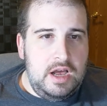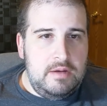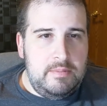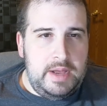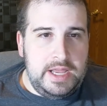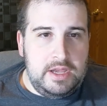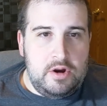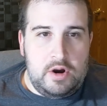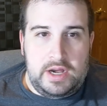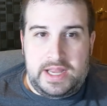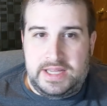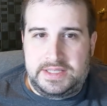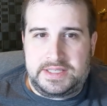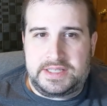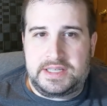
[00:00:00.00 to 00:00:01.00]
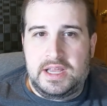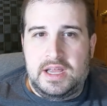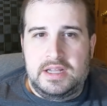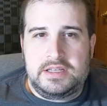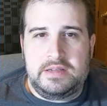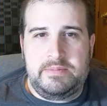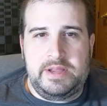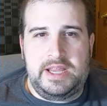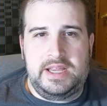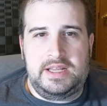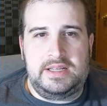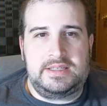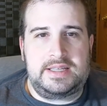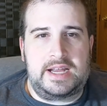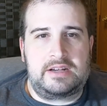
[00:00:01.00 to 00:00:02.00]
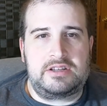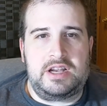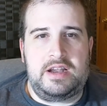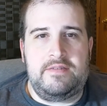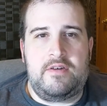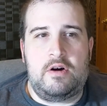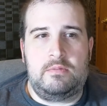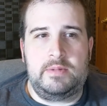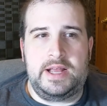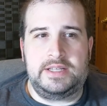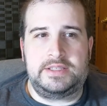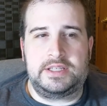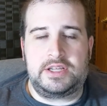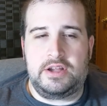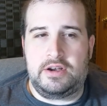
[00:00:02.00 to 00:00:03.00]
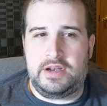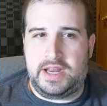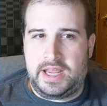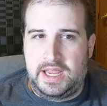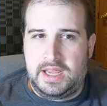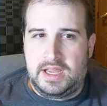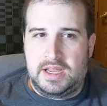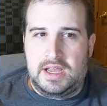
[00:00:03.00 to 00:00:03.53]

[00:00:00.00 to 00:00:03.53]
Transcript: Mayorkas to be Secretary of Homeland Security.